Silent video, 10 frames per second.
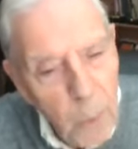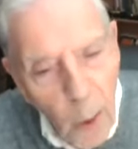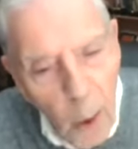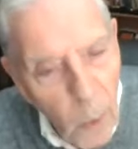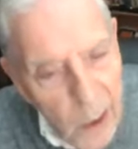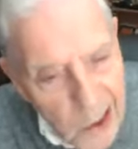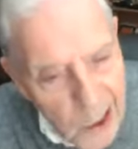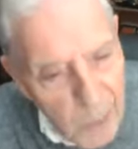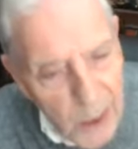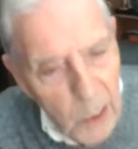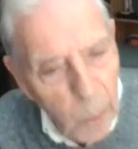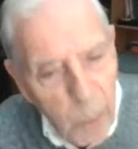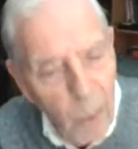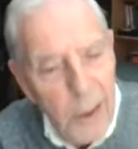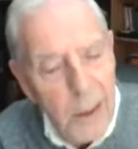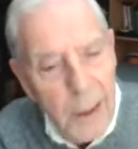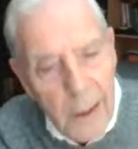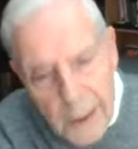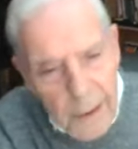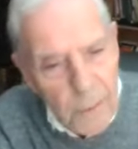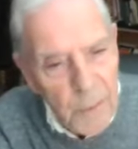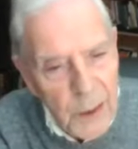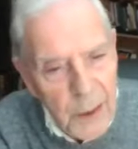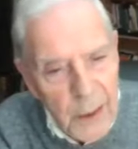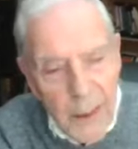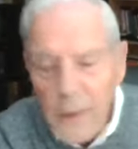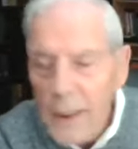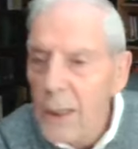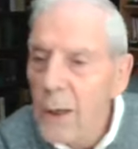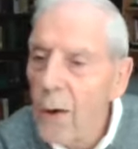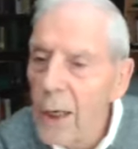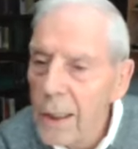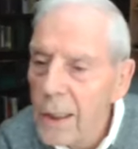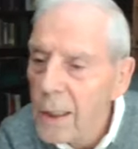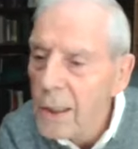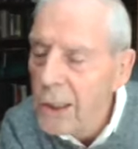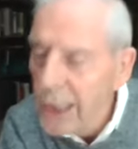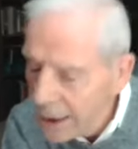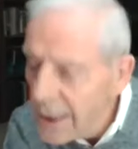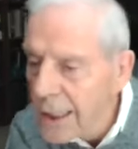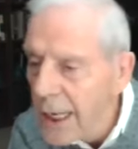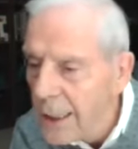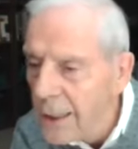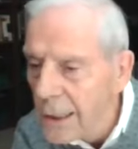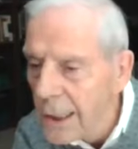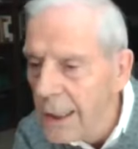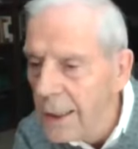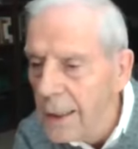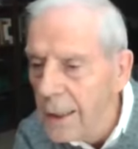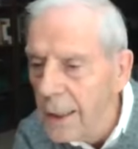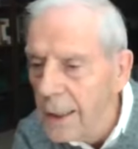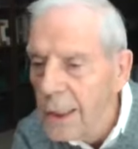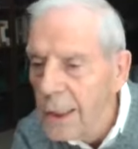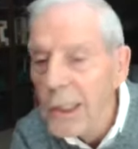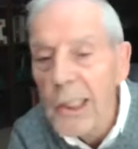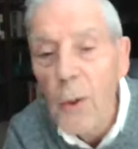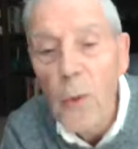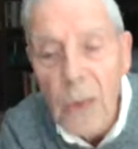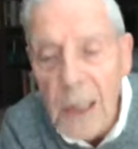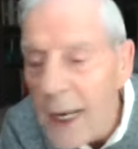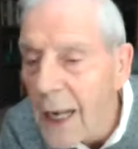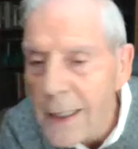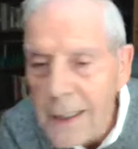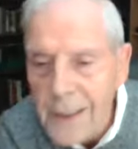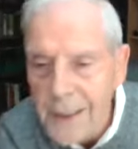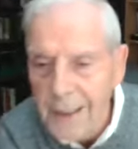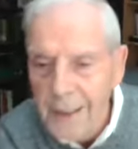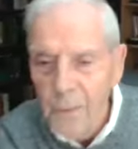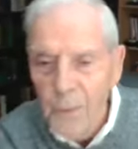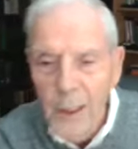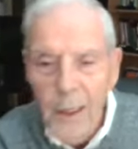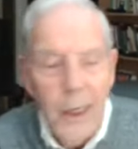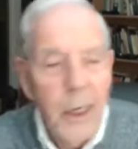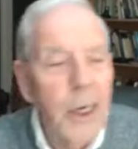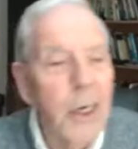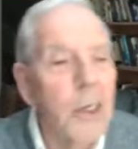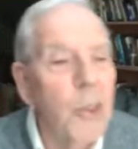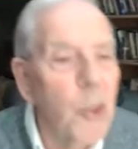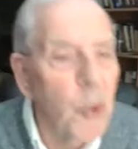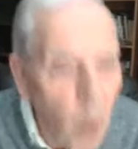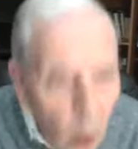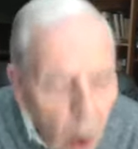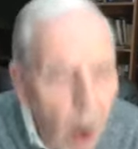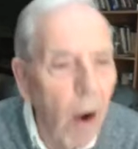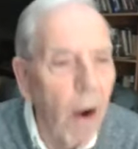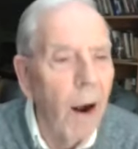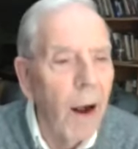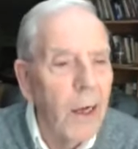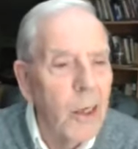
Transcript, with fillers: Paul wants to make the point here that he called Gentiles in so that he could draw